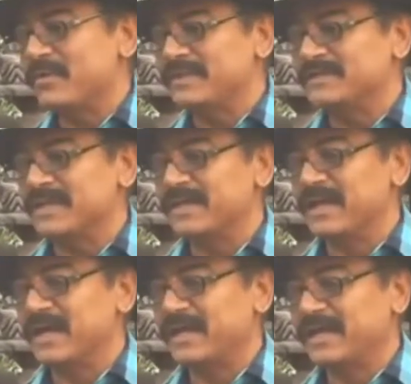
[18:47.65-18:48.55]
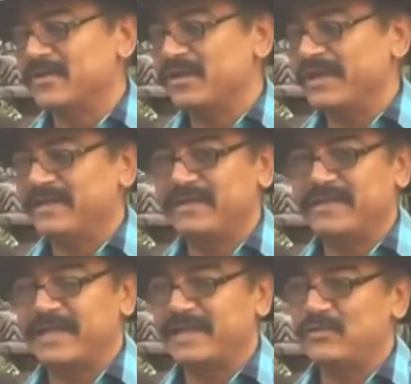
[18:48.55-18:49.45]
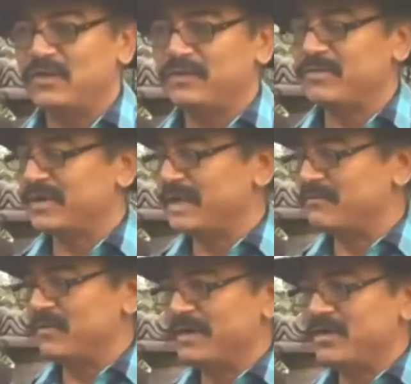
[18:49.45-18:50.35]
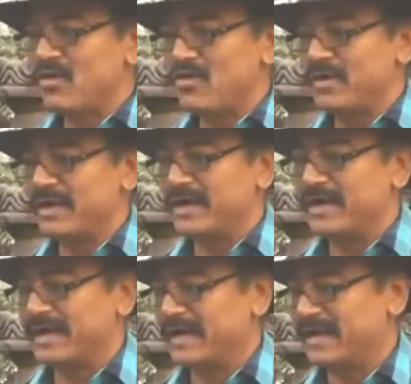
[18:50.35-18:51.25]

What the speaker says: Because if this person who eat